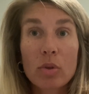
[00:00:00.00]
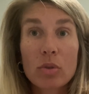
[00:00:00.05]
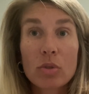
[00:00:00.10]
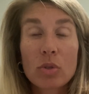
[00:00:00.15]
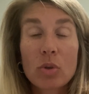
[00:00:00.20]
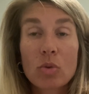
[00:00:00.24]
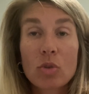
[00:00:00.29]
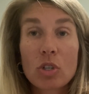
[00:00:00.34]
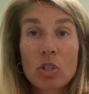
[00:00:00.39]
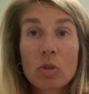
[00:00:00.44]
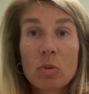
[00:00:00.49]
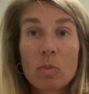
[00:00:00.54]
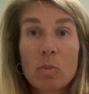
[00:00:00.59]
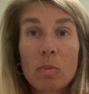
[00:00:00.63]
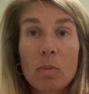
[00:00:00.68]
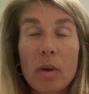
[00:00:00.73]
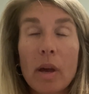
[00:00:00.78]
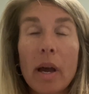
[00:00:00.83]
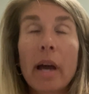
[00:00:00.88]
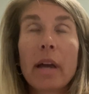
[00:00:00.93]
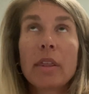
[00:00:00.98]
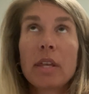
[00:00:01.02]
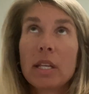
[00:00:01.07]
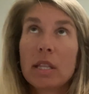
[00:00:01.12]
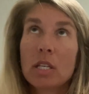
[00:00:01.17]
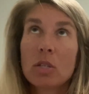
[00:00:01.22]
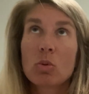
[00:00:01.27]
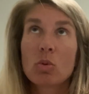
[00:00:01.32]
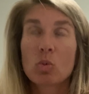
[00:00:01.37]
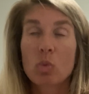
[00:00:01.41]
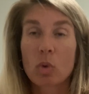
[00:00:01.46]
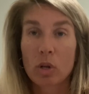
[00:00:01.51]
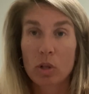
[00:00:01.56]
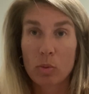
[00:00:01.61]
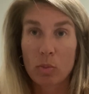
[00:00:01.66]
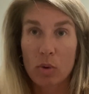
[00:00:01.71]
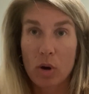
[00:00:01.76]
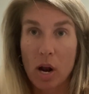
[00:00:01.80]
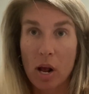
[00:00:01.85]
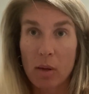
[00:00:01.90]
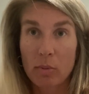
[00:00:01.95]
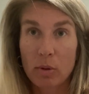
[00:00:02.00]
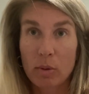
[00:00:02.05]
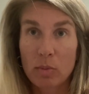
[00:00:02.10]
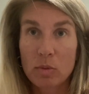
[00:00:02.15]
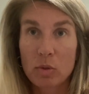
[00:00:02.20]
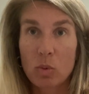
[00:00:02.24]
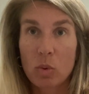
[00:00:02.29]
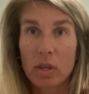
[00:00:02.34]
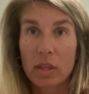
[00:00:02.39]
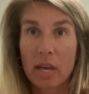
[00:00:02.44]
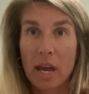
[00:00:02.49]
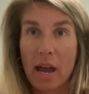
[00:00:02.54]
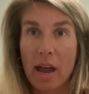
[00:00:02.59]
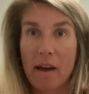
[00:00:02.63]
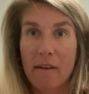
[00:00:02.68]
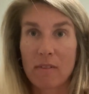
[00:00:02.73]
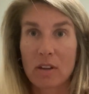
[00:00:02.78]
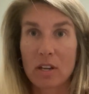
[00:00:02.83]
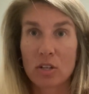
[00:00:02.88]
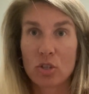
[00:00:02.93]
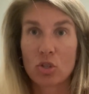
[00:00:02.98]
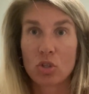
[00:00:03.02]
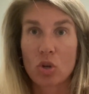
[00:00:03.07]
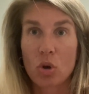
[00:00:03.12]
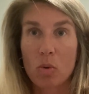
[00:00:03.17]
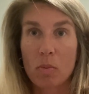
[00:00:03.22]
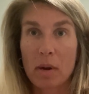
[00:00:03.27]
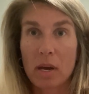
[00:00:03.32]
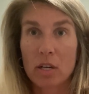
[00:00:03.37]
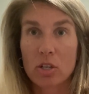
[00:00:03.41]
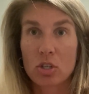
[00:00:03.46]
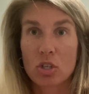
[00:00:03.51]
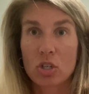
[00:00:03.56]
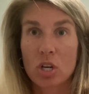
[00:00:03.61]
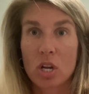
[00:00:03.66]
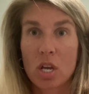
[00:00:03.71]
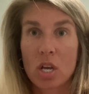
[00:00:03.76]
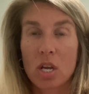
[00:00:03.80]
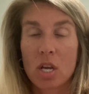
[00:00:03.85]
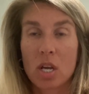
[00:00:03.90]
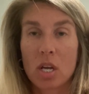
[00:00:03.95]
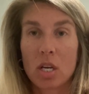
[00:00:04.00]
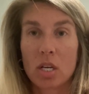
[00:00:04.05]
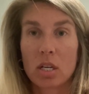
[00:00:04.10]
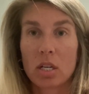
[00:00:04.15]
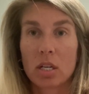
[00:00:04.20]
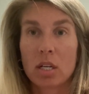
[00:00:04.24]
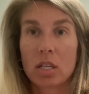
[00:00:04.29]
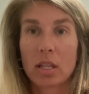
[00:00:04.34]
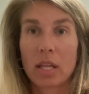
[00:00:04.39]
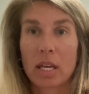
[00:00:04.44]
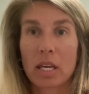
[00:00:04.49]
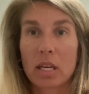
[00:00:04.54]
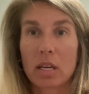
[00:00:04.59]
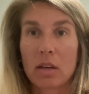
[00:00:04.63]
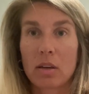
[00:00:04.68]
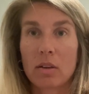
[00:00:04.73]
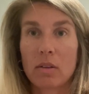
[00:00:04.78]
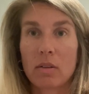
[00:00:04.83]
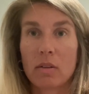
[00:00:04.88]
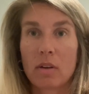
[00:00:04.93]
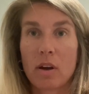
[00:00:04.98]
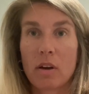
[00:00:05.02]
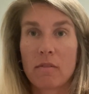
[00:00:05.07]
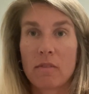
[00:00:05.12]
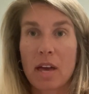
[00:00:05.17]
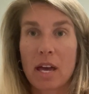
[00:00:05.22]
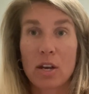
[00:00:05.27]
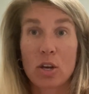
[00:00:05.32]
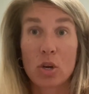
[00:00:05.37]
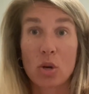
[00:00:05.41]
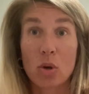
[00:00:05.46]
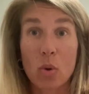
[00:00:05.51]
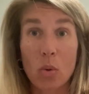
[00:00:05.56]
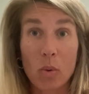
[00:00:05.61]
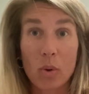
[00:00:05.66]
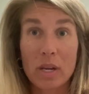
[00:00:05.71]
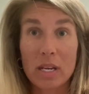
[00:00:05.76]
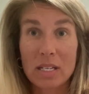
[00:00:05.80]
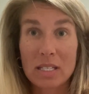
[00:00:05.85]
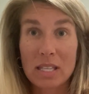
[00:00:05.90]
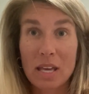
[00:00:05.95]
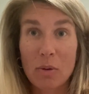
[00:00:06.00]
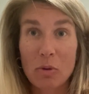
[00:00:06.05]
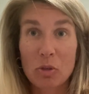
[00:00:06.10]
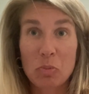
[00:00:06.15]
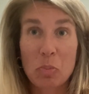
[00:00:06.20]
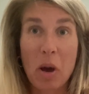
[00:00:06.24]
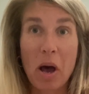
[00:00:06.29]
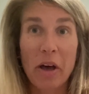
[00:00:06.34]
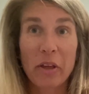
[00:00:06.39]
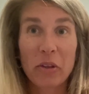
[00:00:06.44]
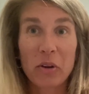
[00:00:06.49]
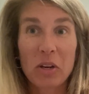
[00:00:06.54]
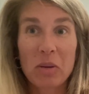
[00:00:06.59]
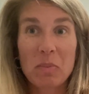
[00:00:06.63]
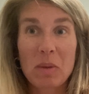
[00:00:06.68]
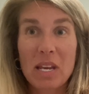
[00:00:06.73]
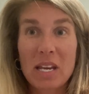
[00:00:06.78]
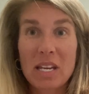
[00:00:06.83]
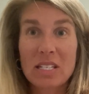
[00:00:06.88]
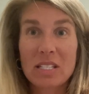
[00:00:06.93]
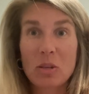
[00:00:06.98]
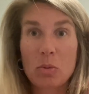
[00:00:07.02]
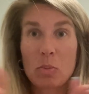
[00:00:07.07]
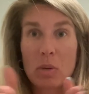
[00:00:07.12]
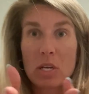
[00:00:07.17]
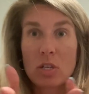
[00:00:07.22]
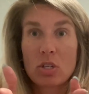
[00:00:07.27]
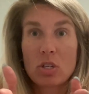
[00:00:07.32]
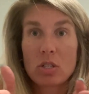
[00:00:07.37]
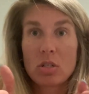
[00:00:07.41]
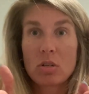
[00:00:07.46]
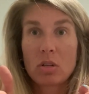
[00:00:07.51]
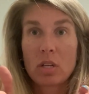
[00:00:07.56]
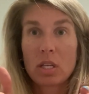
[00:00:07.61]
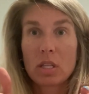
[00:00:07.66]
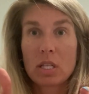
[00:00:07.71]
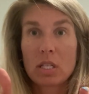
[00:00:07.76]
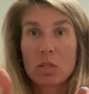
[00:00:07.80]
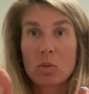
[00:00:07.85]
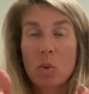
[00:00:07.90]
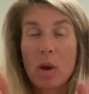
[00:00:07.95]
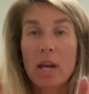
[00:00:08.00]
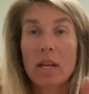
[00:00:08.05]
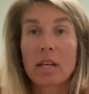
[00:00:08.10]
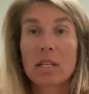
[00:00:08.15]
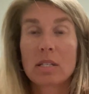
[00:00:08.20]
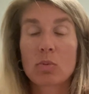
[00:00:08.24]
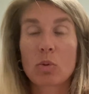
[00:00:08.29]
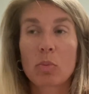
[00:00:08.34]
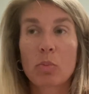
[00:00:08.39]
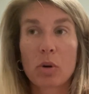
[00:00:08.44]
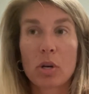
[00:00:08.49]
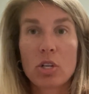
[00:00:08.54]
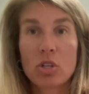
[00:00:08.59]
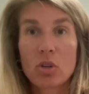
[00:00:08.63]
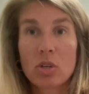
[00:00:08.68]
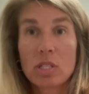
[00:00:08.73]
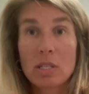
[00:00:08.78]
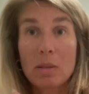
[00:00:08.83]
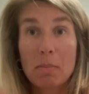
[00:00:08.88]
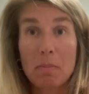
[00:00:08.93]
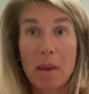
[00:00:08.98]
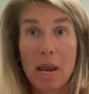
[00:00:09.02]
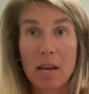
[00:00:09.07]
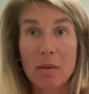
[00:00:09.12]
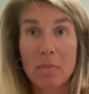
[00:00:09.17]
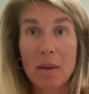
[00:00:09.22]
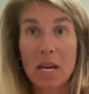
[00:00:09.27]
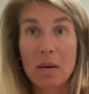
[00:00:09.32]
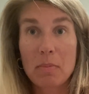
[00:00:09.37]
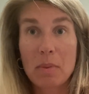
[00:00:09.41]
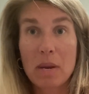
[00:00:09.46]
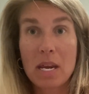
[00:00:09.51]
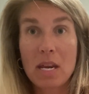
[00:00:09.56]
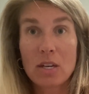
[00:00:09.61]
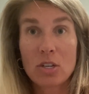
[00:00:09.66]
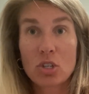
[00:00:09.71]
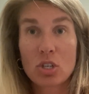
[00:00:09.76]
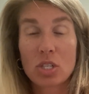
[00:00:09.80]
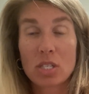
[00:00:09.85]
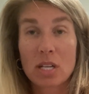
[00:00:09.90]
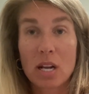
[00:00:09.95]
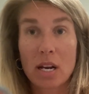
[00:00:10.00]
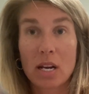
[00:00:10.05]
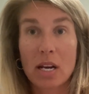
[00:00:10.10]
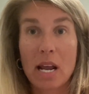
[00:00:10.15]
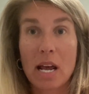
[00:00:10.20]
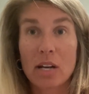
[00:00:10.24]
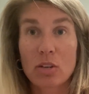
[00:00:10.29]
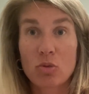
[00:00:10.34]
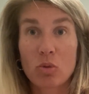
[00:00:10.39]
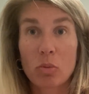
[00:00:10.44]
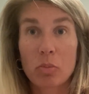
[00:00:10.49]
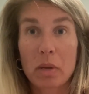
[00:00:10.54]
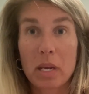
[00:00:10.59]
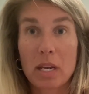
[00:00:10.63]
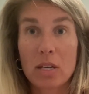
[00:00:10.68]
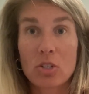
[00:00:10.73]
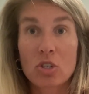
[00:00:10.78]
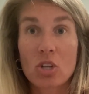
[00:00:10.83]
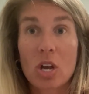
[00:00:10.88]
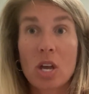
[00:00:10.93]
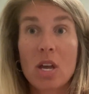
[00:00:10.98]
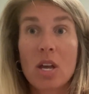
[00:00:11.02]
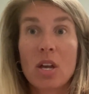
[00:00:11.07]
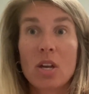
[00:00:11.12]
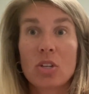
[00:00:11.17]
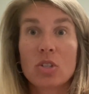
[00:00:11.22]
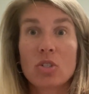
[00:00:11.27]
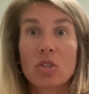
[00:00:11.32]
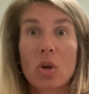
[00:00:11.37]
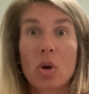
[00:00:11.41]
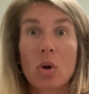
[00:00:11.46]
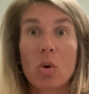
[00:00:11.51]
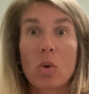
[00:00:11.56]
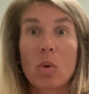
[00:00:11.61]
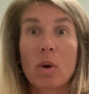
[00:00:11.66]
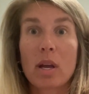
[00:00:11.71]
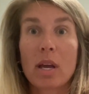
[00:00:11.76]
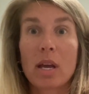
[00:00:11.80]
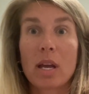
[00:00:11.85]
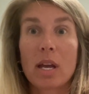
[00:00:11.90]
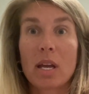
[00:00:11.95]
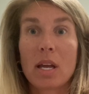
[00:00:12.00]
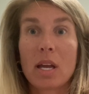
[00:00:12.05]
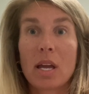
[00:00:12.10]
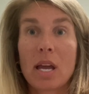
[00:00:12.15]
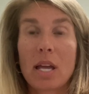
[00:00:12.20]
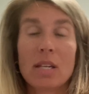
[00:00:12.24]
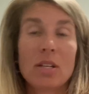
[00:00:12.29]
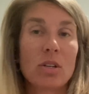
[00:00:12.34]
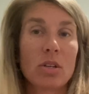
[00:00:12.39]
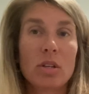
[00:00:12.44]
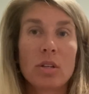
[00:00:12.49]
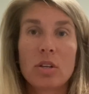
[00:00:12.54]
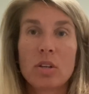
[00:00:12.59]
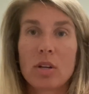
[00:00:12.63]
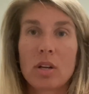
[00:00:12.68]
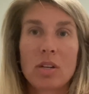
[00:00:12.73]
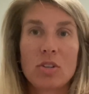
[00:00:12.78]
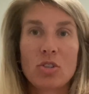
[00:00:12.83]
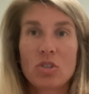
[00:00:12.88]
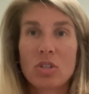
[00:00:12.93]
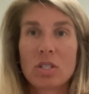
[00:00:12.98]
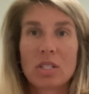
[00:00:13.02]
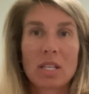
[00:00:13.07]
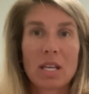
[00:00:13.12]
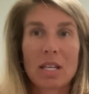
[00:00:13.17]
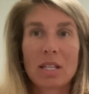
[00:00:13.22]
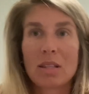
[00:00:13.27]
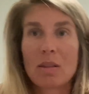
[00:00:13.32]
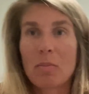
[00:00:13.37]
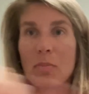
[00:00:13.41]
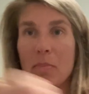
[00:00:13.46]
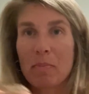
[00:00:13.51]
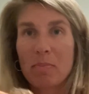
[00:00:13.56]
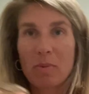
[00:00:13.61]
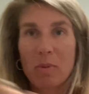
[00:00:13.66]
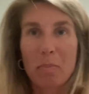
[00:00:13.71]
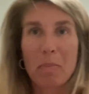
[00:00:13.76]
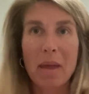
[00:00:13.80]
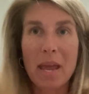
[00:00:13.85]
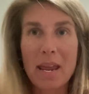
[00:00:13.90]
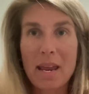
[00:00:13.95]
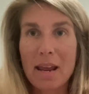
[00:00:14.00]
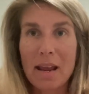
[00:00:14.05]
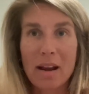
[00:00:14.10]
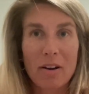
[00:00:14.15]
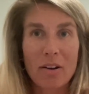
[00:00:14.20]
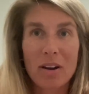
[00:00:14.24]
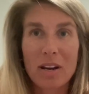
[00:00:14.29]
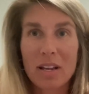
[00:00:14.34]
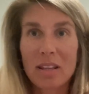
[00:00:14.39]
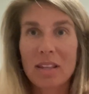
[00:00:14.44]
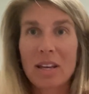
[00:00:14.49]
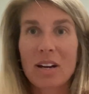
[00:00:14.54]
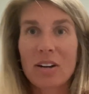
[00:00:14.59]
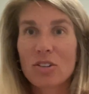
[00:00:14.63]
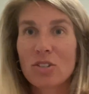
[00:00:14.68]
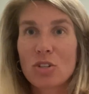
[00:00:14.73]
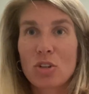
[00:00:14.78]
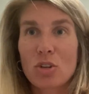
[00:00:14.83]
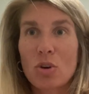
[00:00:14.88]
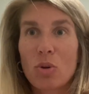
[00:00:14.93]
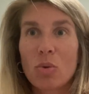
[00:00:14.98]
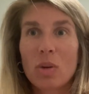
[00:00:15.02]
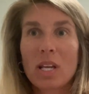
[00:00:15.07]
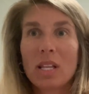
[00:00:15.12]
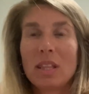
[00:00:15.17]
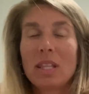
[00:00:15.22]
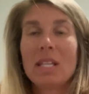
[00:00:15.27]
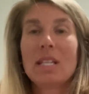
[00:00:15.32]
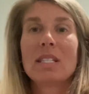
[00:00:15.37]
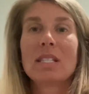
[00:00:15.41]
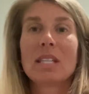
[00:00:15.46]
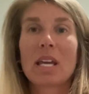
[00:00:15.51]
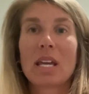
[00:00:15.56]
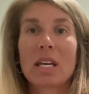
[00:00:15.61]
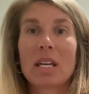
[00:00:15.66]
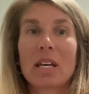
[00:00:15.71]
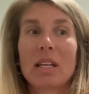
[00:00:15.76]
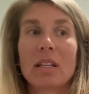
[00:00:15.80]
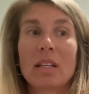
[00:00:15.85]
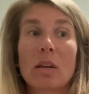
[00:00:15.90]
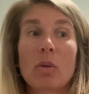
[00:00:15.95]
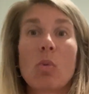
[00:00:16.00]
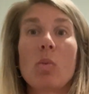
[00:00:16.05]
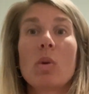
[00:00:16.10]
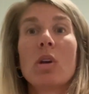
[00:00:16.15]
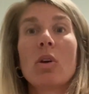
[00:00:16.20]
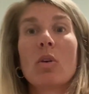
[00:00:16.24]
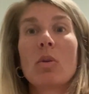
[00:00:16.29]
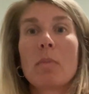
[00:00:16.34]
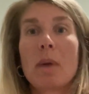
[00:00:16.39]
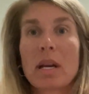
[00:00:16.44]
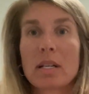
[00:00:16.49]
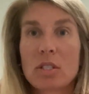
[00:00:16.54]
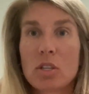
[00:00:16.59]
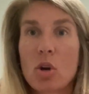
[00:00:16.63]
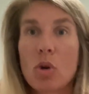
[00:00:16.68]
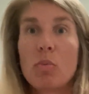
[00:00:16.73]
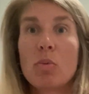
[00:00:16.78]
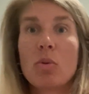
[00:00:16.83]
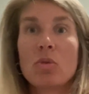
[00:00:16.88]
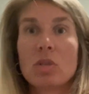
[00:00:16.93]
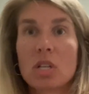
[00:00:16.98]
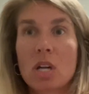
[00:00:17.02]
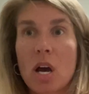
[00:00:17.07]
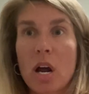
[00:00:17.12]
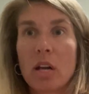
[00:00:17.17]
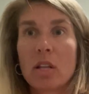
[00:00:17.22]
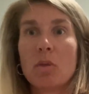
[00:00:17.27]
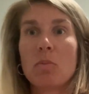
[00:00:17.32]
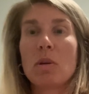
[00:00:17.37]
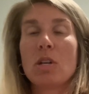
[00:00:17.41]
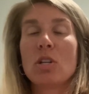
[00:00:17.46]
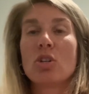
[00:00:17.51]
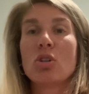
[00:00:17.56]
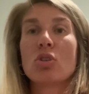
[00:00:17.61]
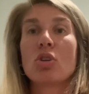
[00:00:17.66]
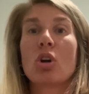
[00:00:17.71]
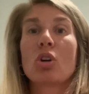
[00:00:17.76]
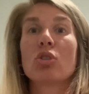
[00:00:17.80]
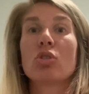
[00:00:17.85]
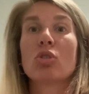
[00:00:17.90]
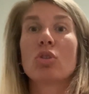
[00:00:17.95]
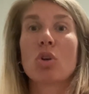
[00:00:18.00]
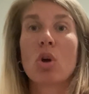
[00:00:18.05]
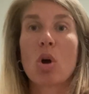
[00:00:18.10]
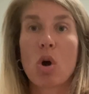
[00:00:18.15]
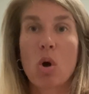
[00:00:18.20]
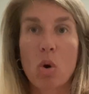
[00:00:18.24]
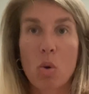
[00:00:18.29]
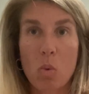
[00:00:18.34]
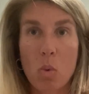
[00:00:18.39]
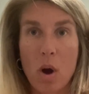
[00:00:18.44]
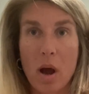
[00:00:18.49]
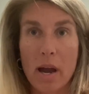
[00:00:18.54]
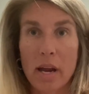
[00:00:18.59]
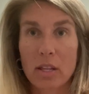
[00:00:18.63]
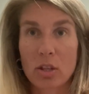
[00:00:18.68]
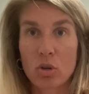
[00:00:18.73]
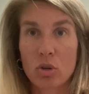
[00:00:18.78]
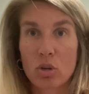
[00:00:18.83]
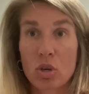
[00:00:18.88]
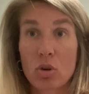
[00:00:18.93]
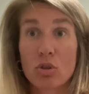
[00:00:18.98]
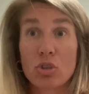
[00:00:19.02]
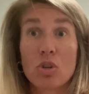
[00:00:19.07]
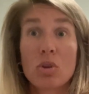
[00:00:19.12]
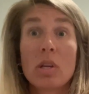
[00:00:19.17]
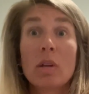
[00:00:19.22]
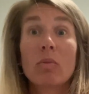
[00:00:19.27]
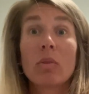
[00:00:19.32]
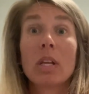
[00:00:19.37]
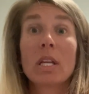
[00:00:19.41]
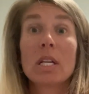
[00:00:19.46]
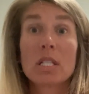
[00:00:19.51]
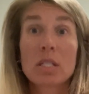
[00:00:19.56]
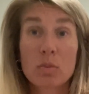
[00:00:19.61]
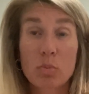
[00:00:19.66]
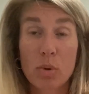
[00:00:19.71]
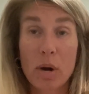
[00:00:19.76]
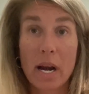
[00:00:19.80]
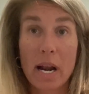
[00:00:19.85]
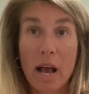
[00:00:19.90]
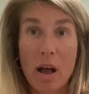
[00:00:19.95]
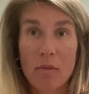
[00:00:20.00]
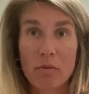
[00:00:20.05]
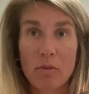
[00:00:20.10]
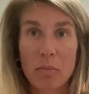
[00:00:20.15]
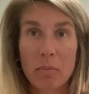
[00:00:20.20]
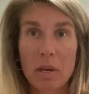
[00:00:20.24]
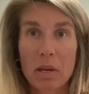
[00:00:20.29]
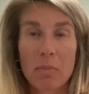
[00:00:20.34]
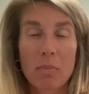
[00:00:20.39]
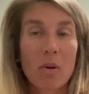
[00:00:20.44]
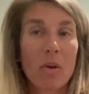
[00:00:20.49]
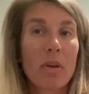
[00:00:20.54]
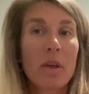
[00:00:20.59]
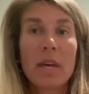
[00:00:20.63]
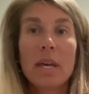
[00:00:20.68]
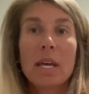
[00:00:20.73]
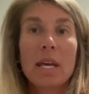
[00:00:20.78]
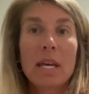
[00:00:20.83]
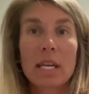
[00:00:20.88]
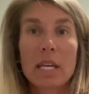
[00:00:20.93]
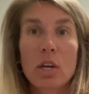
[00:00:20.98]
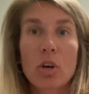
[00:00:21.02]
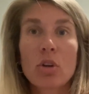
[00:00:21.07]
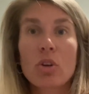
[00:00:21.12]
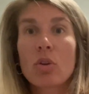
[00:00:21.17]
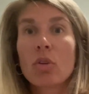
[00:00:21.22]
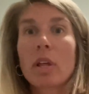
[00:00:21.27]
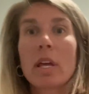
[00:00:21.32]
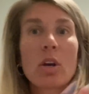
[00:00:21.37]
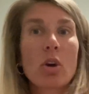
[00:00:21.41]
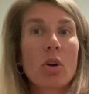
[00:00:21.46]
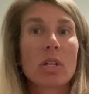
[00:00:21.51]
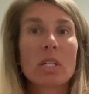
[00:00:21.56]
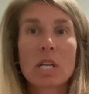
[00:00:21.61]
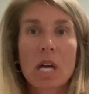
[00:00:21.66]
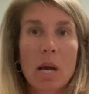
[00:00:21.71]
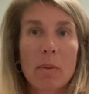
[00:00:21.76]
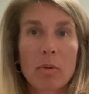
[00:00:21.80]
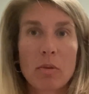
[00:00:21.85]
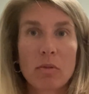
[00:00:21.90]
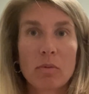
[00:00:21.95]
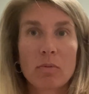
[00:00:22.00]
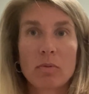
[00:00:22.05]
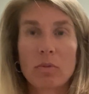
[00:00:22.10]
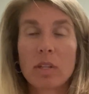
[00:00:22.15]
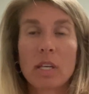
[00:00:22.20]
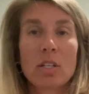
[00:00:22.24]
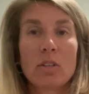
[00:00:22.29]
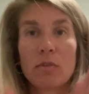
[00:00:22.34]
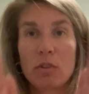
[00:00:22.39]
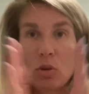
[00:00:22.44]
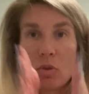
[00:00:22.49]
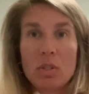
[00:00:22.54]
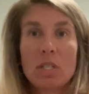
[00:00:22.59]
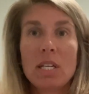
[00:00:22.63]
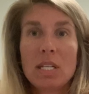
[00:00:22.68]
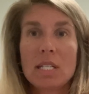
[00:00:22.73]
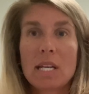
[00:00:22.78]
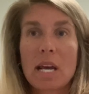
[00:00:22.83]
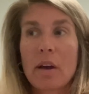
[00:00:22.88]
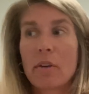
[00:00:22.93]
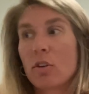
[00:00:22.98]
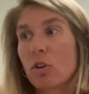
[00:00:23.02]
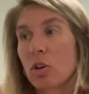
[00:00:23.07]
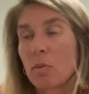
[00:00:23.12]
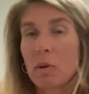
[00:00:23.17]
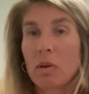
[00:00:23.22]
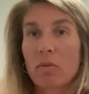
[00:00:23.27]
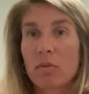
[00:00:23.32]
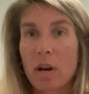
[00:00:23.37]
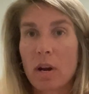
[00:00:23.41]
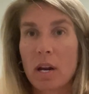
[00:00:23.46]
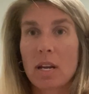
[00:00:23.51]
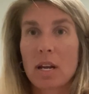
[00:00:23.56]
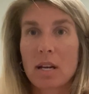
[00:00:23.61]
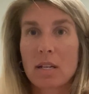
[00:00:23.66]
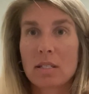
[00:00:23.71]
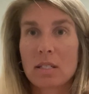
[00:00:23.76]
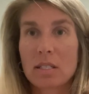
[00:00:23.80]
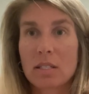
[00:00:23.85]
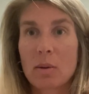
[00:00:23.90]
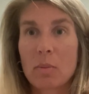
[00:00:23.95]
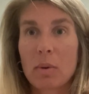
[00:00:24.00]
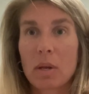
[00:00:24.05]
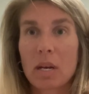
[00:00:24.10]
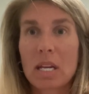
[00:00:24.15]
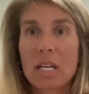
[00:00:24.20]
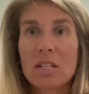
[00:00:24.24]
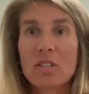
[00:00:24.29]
So just, I think this was one of the problems with having so much like of that noise that was bothering me, is the beaches are like this wide, because we're pretty sure it's a man-made beach. It's not a natural beach. So, and you, it's just like the bay area there. So you don't get these like when we go to Mexico, Punta Cana, the beaches are so wide. They're huge. You can really spread out from people. Here, you're like on top of, like if you sit down, you're gonna be right next to somebody.